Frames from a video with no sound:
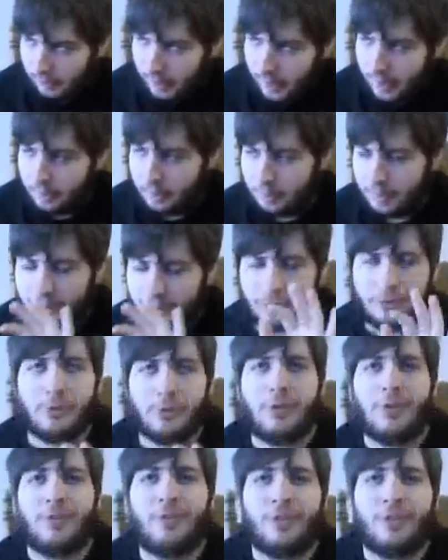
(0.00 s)
it would be too
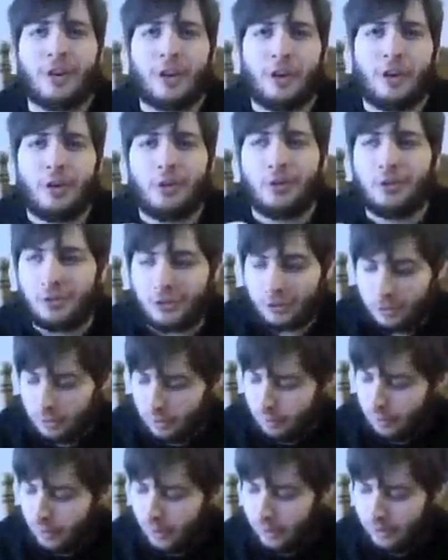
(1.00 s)
difficult
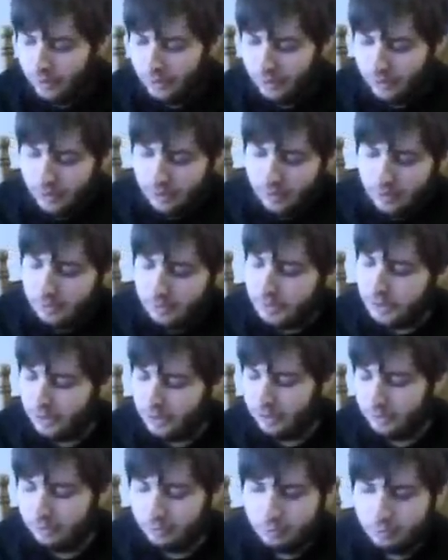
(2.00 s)
to
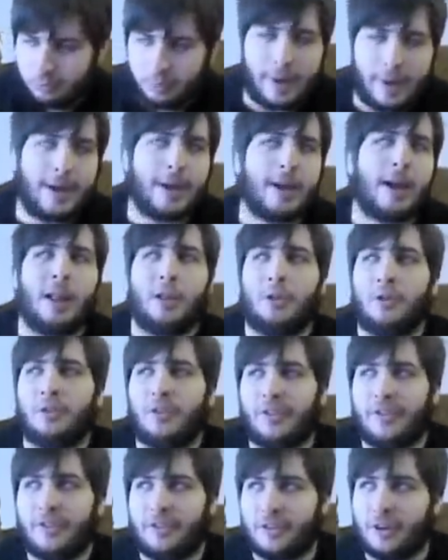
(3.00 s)
just paint colors
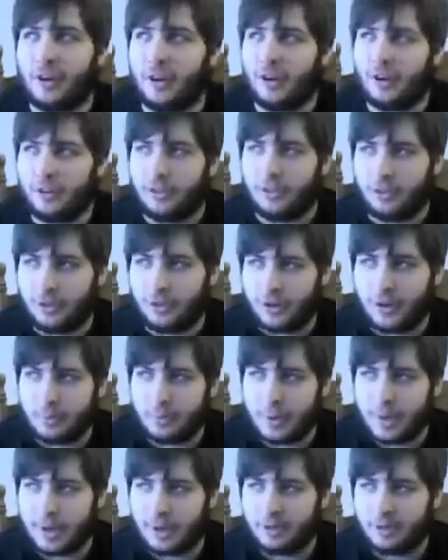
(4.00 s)
on these cards so you
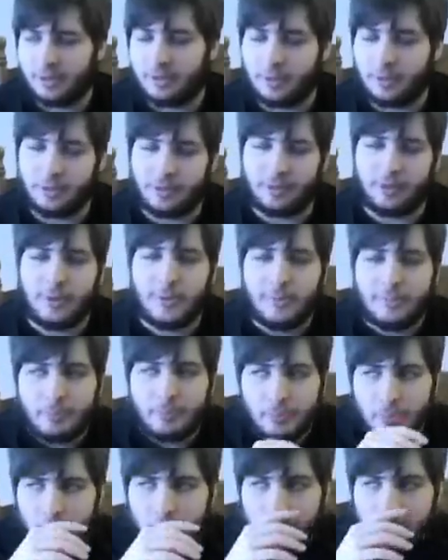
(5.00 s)
can make suits.
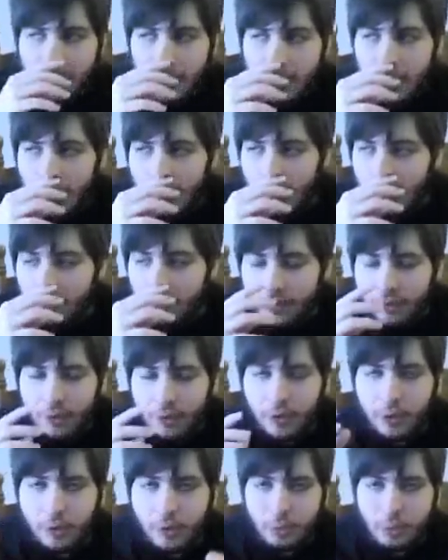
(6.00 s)

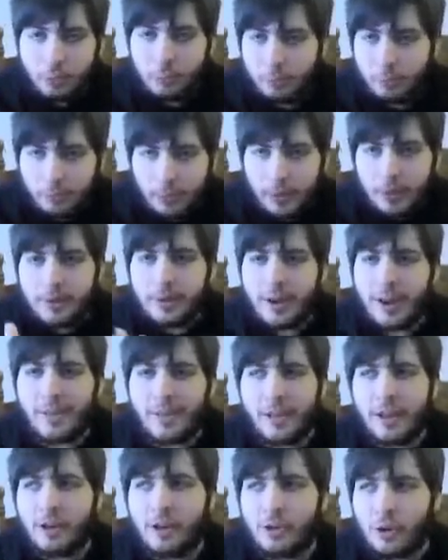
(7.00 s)
So now
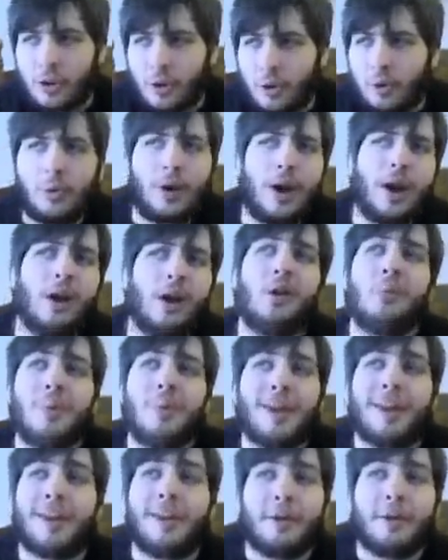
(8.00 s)
that you know how to
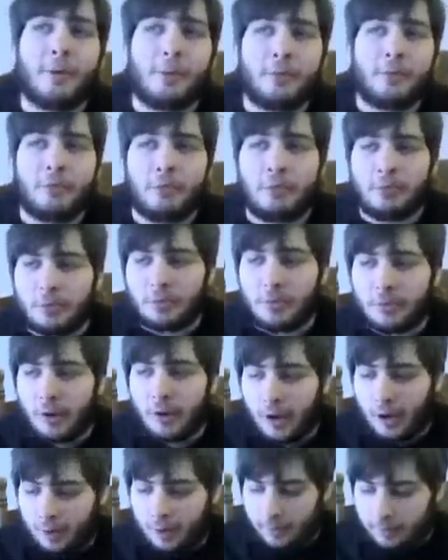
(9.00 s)
make your own
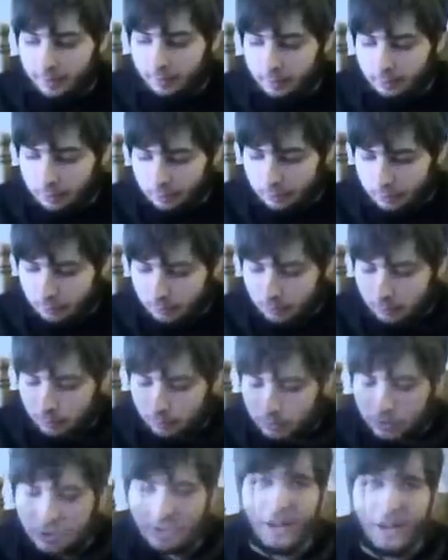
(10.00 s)

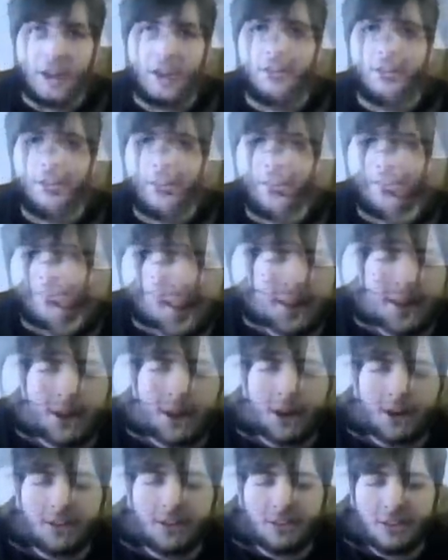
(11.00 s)
set, 8
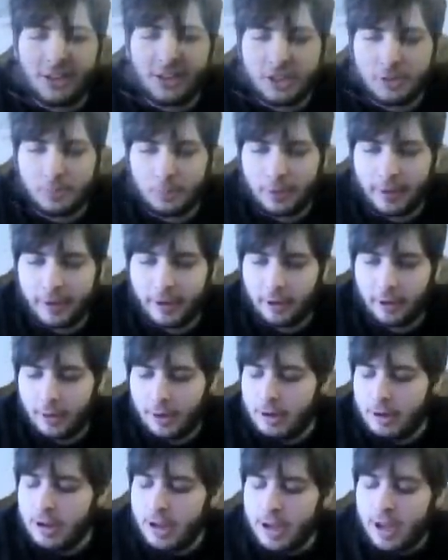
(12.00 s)
cards to each player,
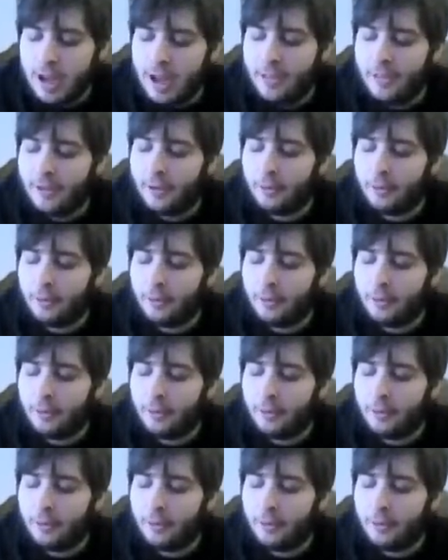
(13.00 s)
and